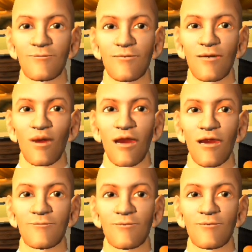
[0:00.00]

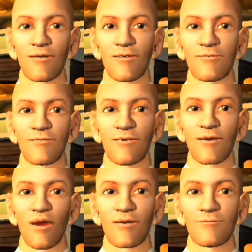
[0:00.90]
Or, boy, I
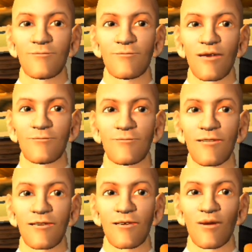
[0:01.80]
don't like this
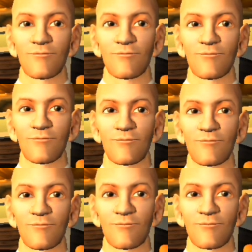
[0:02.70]
person at my table.
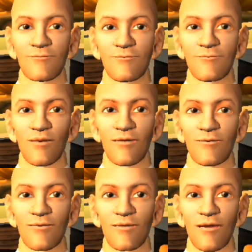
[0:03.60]

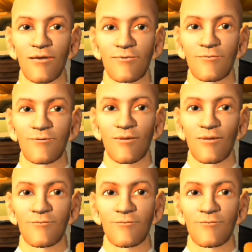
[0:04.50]
Or I don't like this food.